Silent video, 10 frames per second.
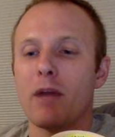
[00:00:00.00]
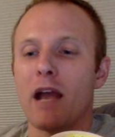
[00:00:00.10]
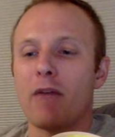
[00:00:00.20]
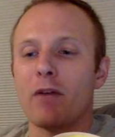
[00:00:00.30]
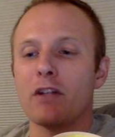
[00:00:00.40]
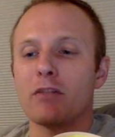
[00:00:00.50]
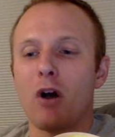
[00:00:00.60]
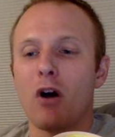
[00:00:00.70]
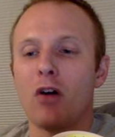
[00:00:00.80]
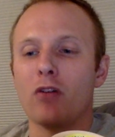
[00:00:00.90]
by every
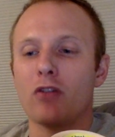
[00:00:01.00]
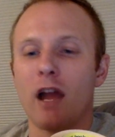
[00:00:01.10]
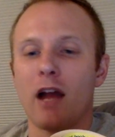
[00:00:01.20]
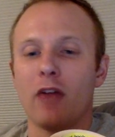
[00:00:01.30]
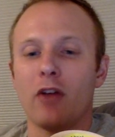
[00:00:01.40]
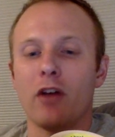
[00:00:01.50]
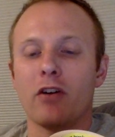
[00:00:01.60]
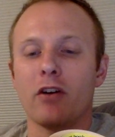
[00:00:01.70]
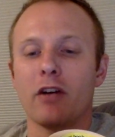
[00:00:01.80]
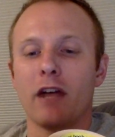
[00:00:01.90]
small child
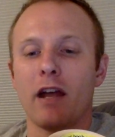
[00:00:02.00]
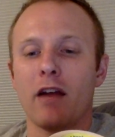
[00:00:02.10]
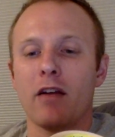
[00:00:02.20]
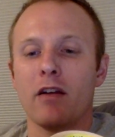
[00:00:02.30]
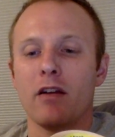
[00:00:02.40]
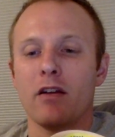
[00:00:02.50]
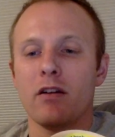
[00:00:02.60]
under her care.